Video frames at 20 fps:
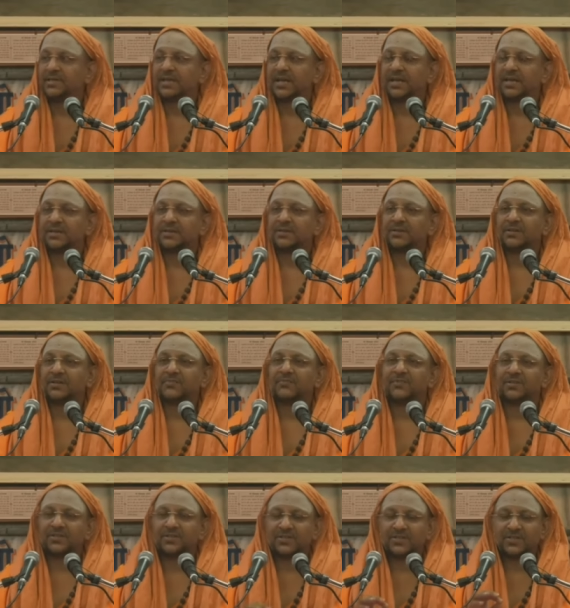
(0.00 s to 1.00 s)
That
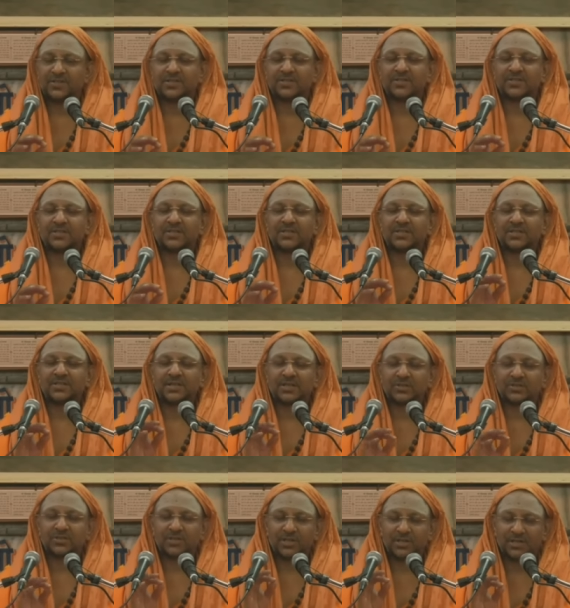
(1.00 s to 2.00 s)
which is
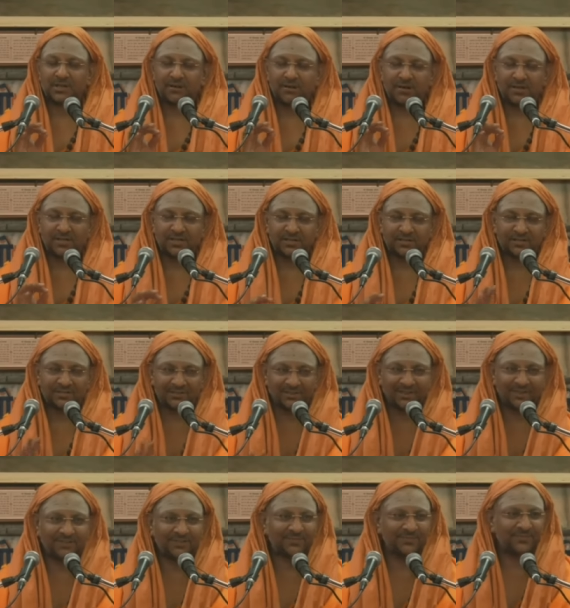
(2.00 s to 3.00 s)

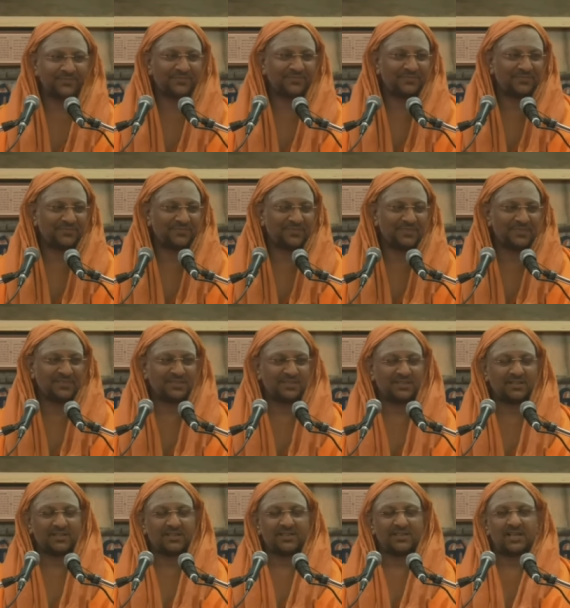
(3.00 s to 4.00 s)
Satchidananda,
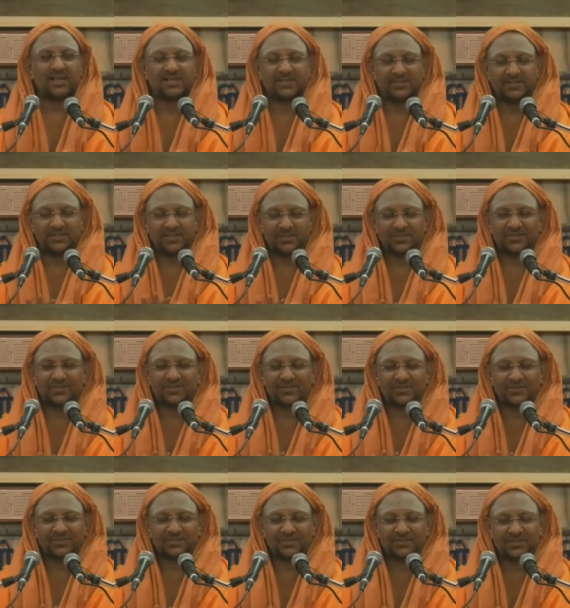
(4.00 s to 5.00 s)

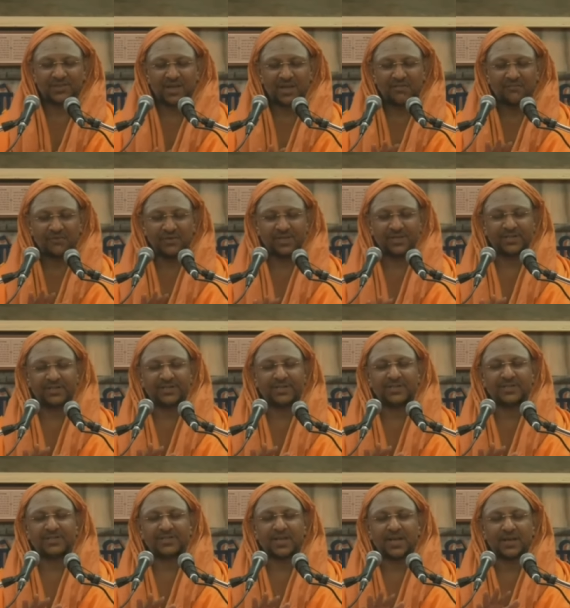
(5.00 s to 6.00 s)
existence,
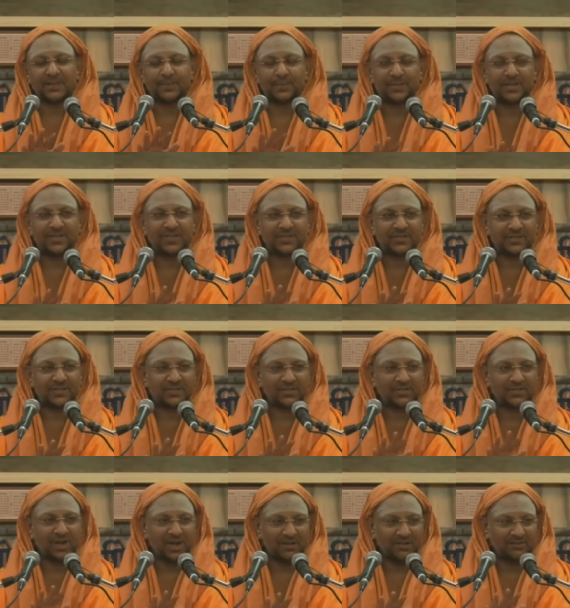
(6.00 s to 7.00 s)
awareness, and peace,
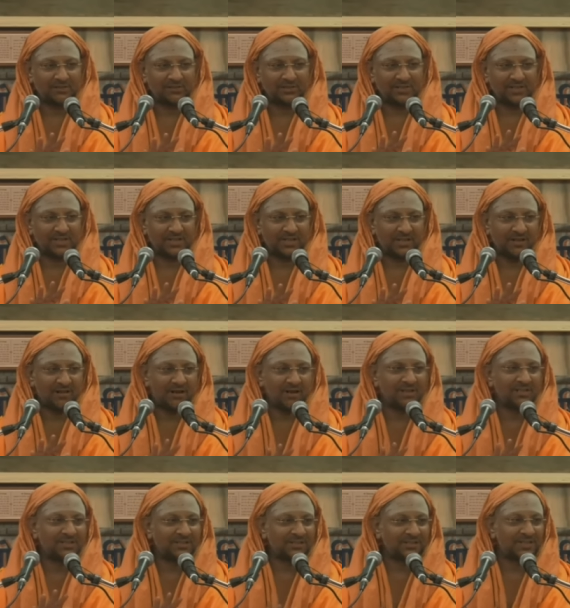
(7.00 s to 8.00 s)
Shanti,
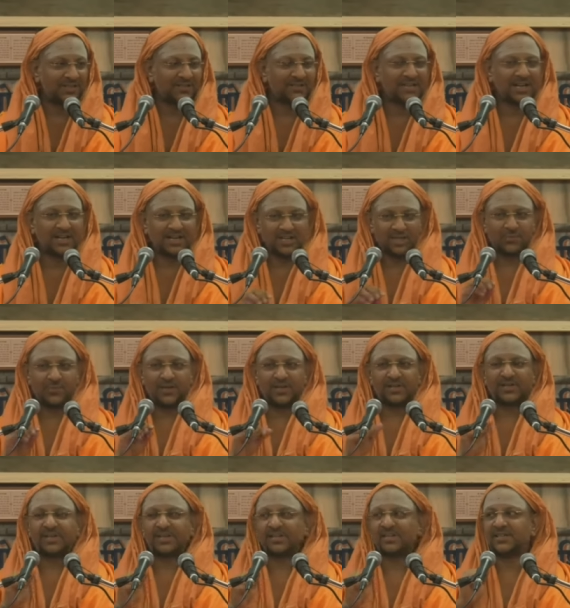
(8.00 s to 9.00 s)
Ananda. That is
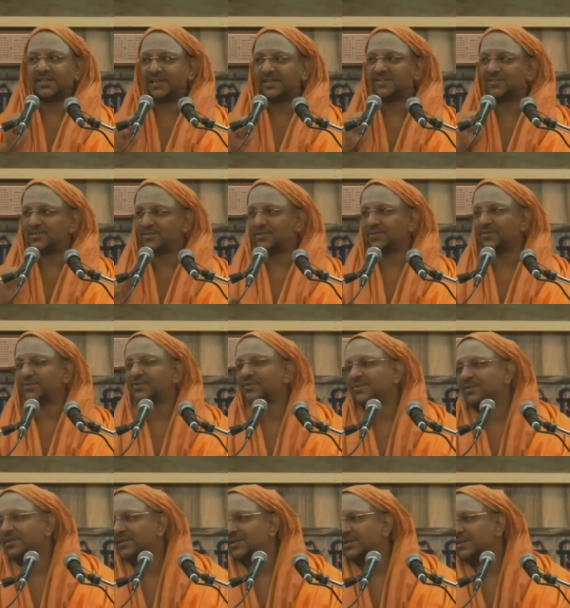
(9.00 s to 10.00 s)
my real nature.
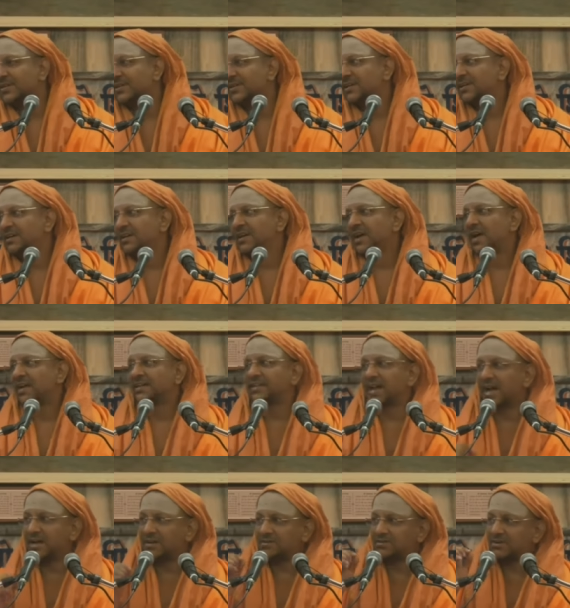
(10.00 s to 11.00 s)
And
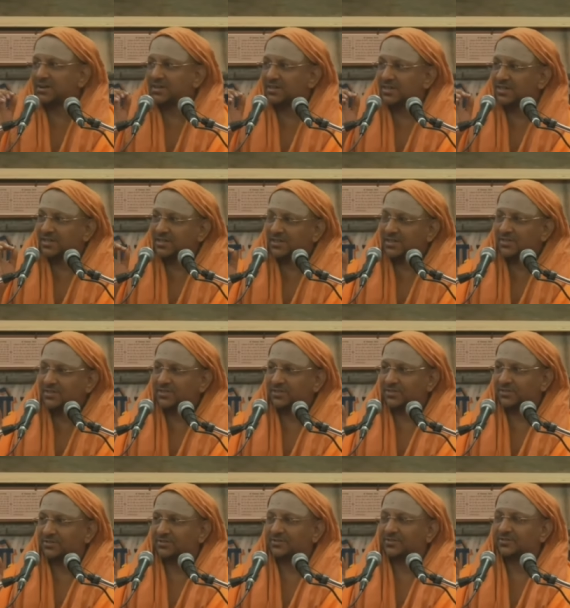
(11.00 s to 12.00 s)
that
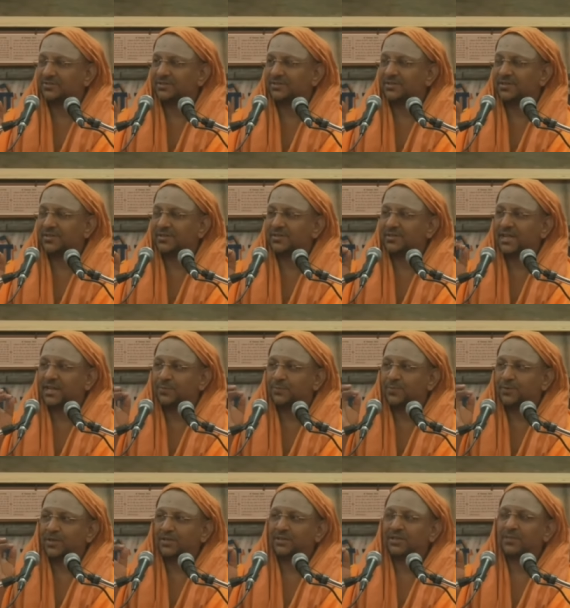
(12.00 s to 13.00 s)
recognition that
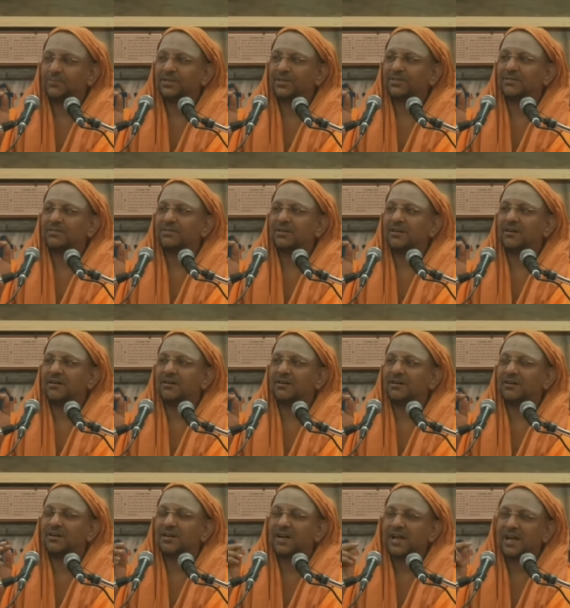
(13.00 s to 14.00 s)
pratyabhijna
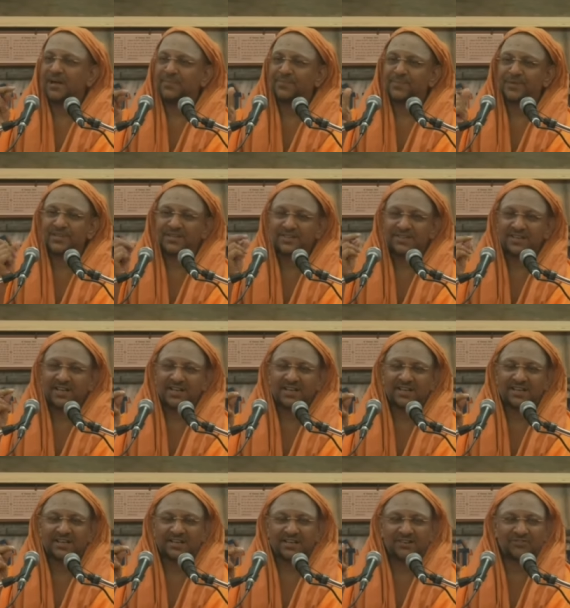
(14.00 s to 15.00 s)
happens
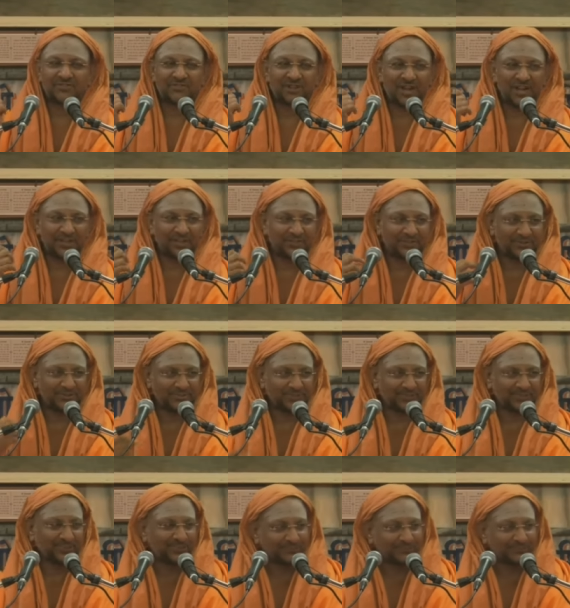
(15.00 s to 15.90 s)
in a trice.